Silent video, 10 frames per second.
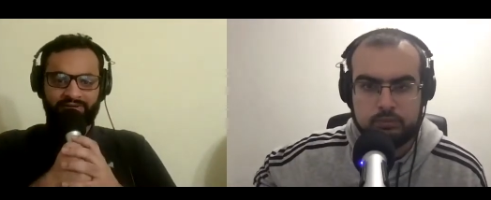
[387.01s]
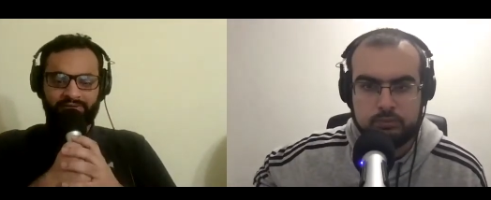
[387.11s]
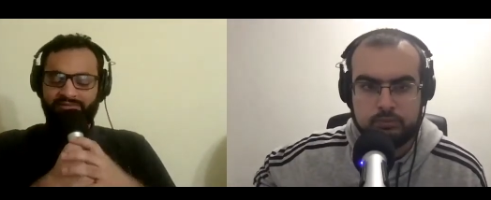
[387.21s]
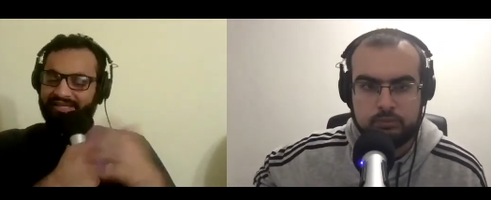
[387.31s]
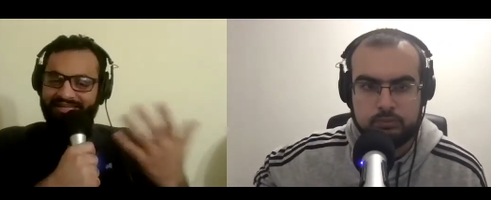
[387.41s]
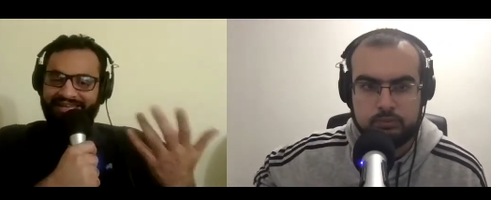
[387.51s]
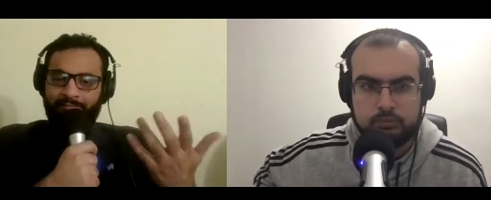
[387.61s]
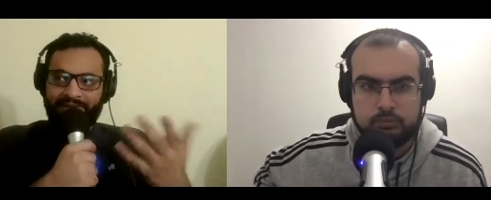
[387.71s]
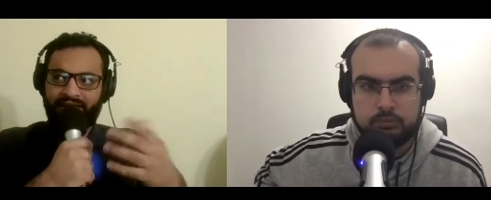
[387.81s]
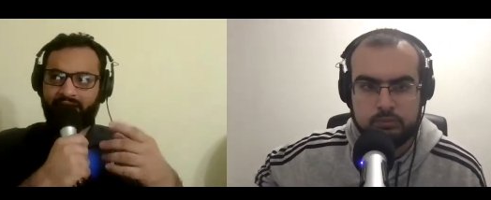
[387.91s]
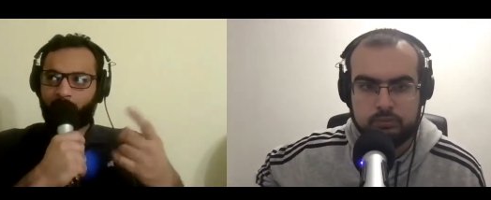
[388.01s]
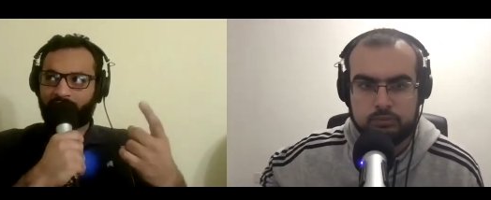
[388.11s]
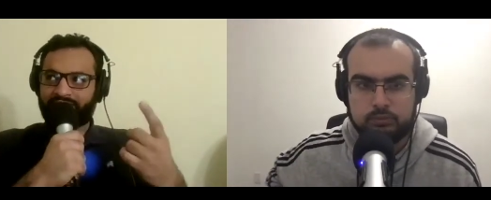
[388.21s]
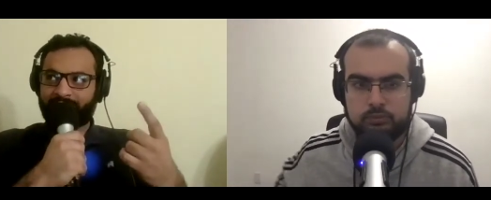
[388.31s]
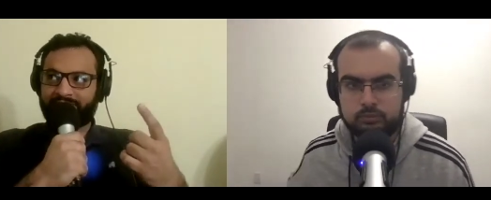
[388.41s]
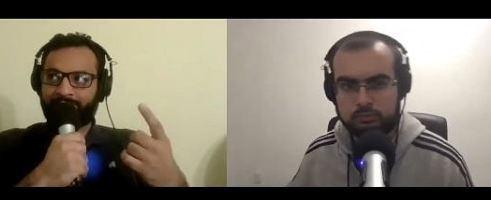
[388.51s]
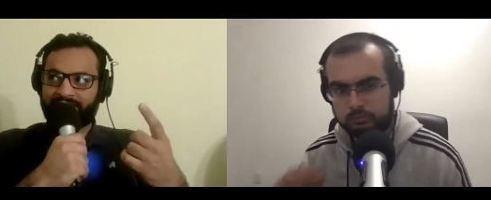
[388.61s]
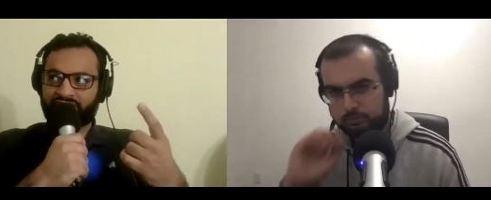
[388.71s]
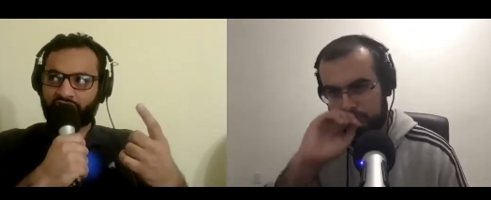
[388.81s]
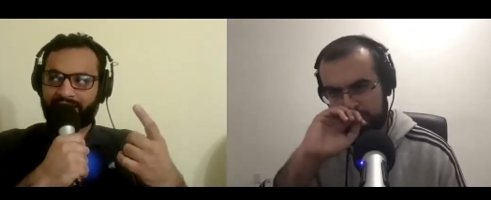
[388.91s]
Speaker 1: Uh, the, he didn't, one of them didn't play a
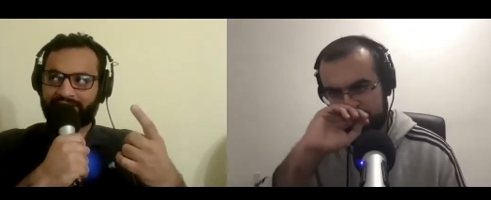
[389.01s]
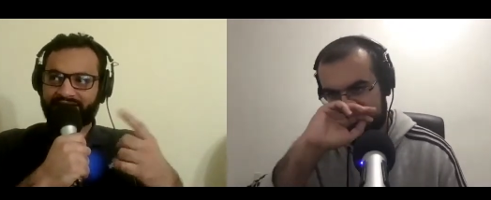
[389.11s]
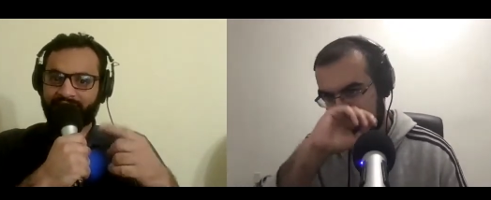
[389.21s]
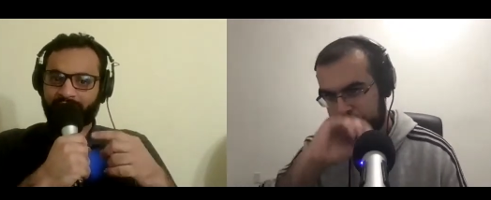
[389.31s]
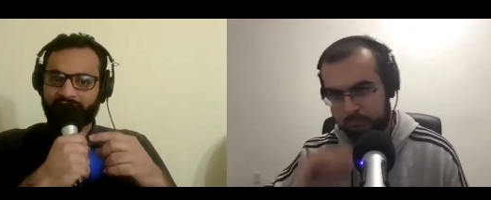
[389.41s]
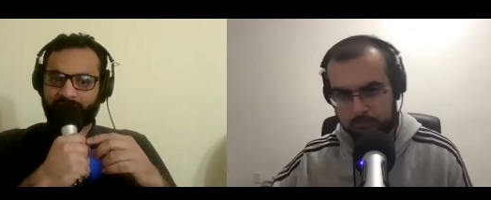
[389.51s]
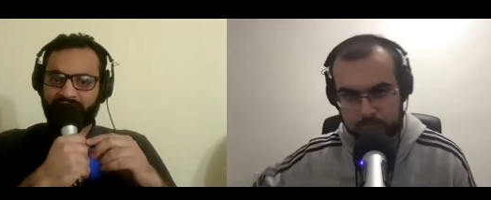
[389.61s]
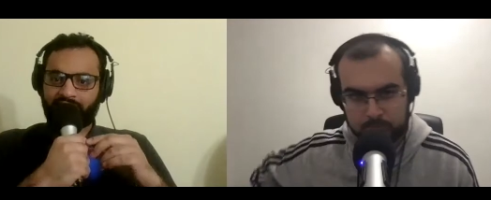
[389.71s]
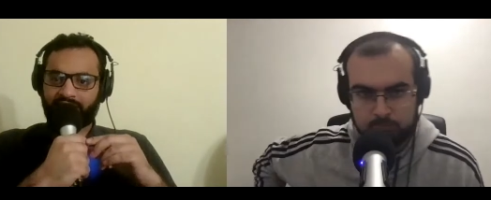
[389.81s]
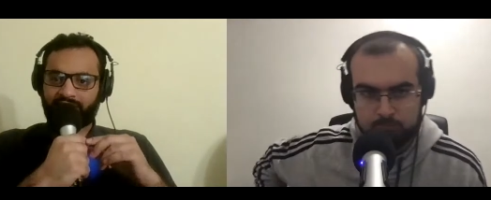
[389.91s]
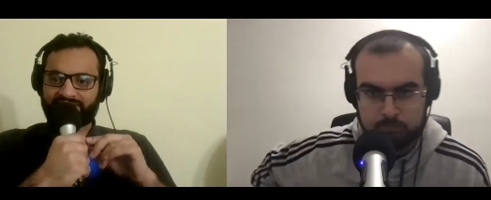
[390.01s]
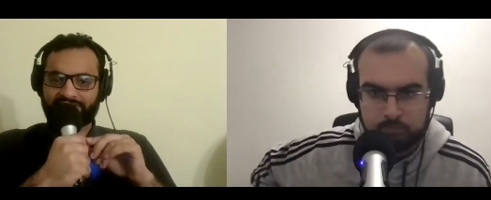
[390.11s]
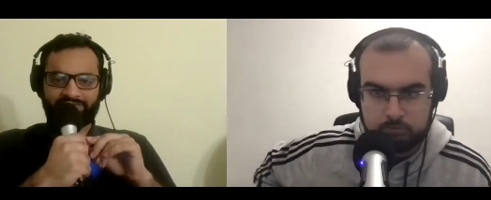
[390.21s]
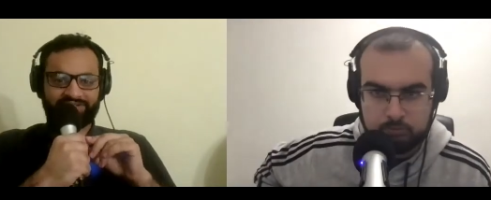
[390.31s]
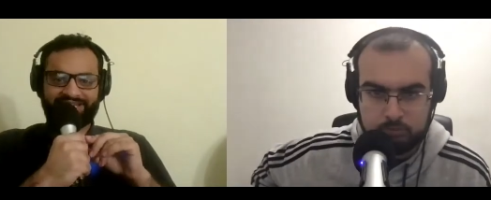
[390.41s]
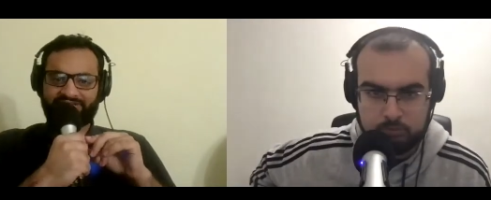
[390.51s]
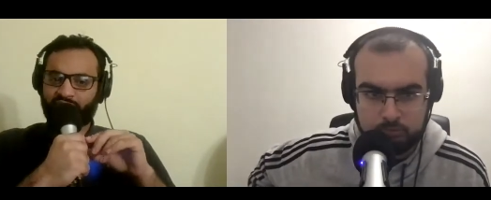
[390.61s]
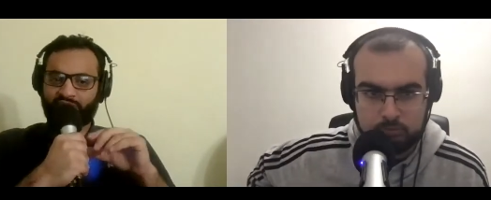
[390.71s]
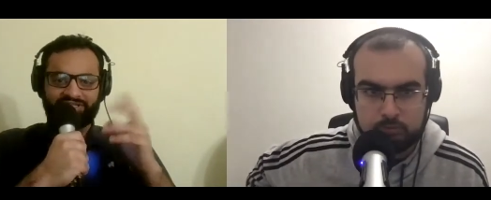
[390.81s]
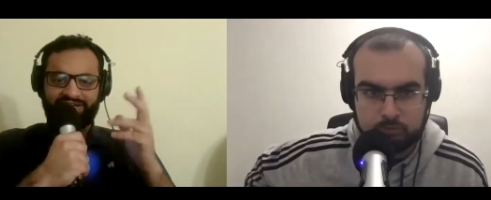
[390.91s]
shot, I think it was when he got out and stuff like that. So
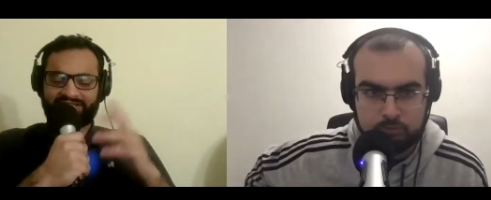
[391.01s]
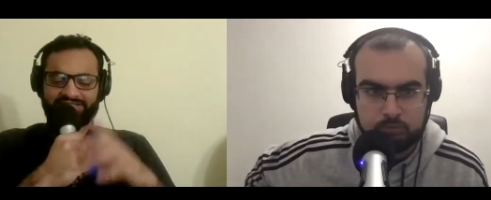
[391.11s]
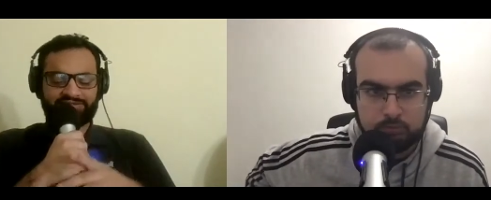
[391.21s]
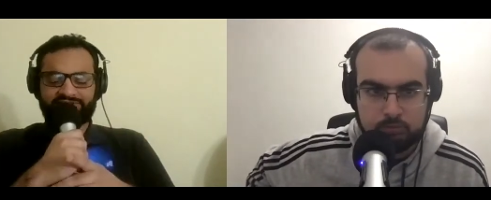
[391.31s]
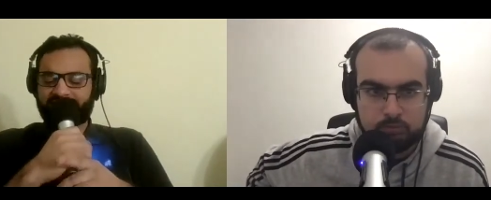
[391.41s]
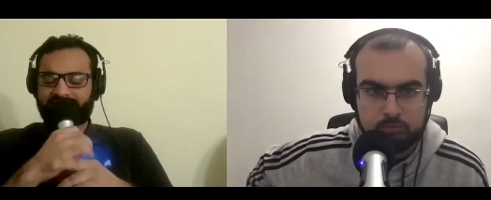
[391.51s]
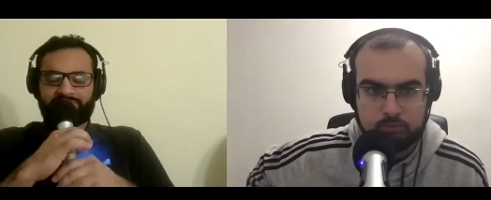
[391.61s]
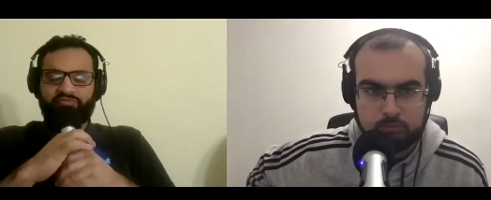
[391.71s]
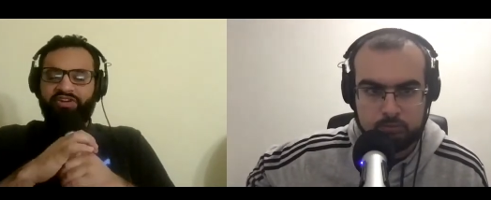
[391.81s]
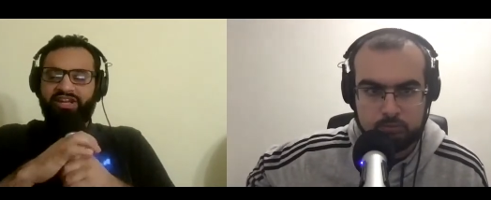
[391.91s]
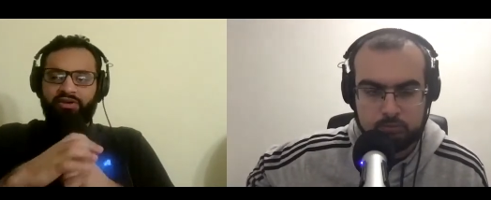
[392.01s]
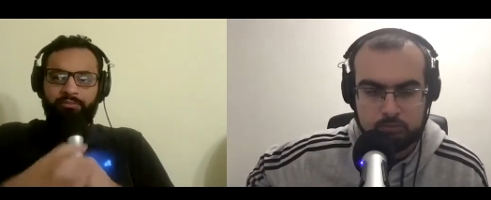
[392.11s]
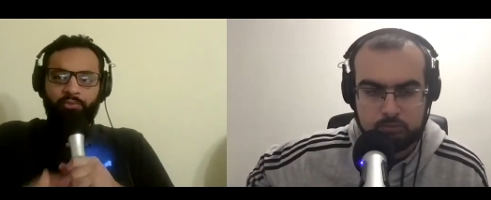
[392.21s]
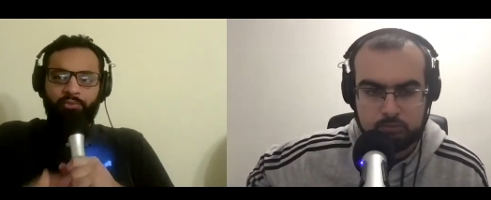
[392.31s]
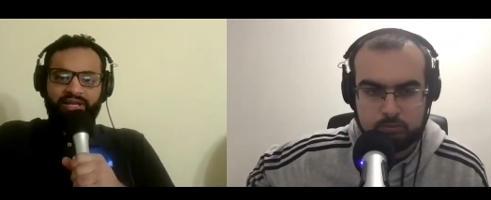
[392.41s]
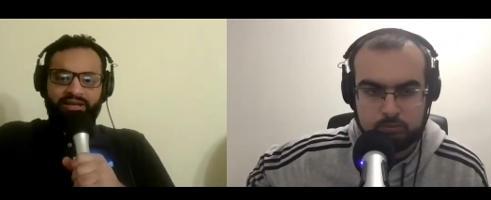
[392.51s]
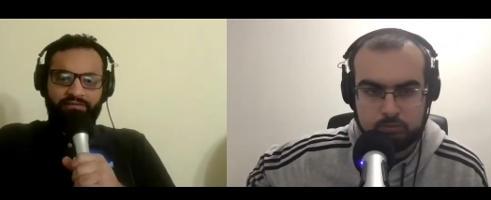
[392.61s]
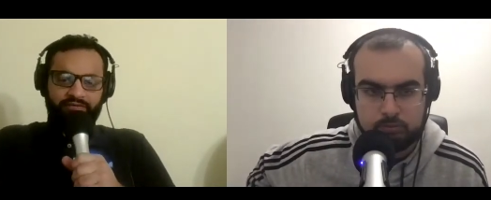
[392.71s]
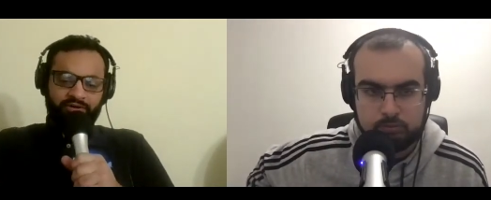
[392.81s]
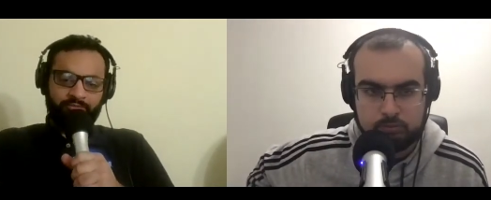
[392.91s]
those are nice, just very good bowling
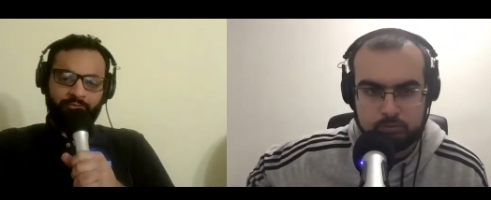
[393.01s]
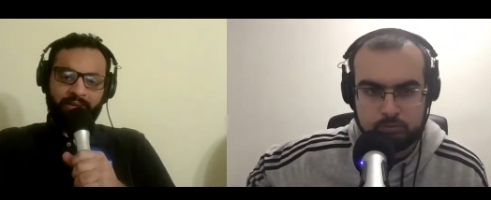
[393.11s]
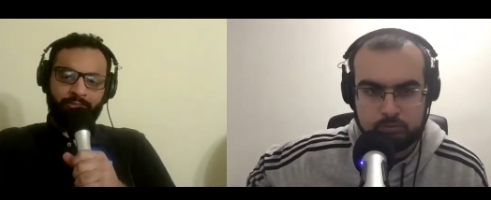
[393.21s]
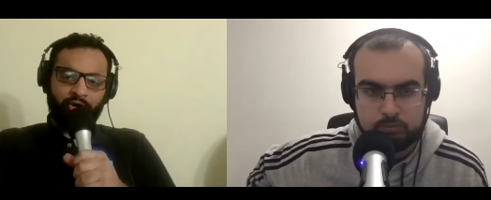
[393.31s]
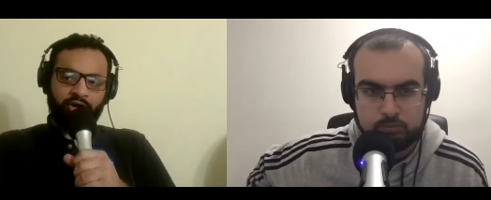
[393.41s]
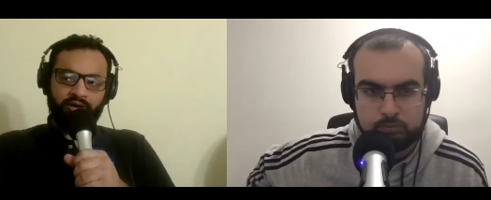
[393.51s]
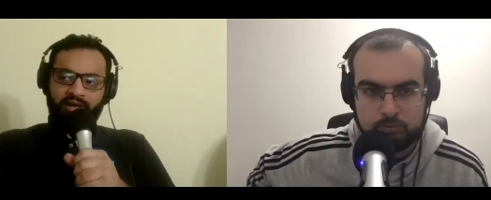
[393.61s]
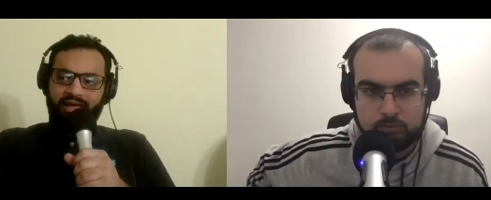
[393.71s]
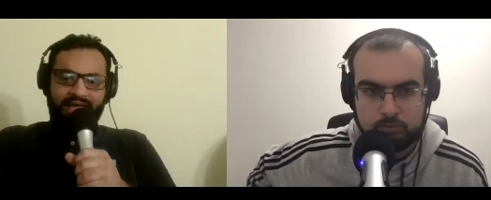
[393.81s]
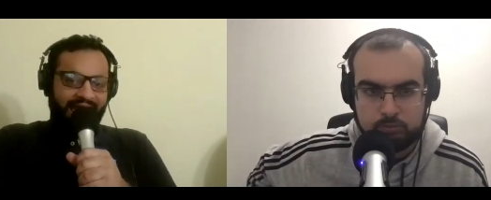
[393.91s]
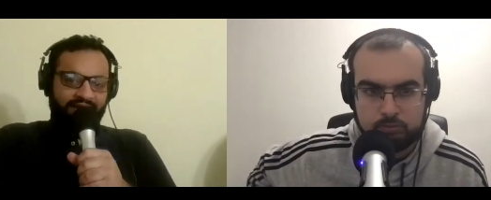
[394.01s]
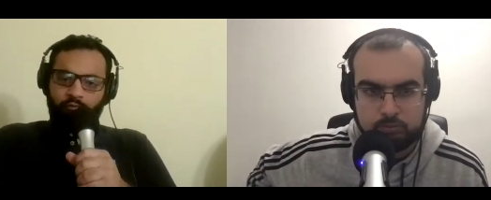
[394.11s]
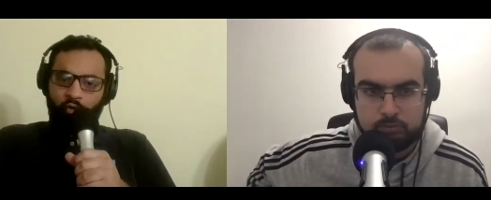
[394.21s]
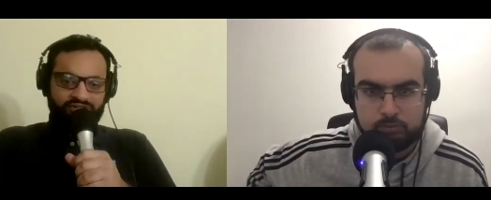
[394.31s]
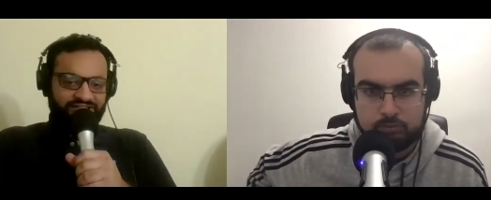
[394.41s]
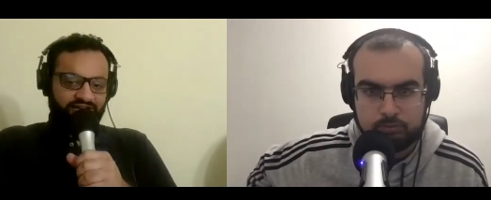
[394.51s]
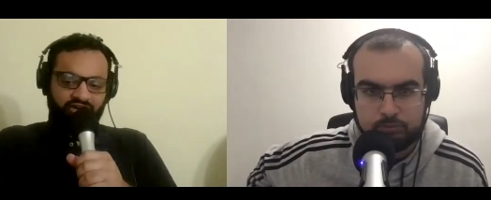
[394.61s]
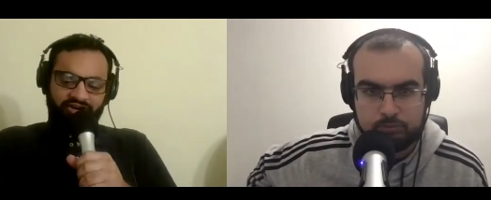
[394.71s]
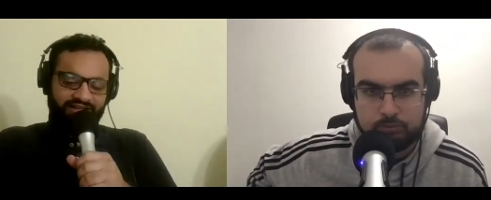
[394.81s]
effort by Broad and Wokes and Curran. I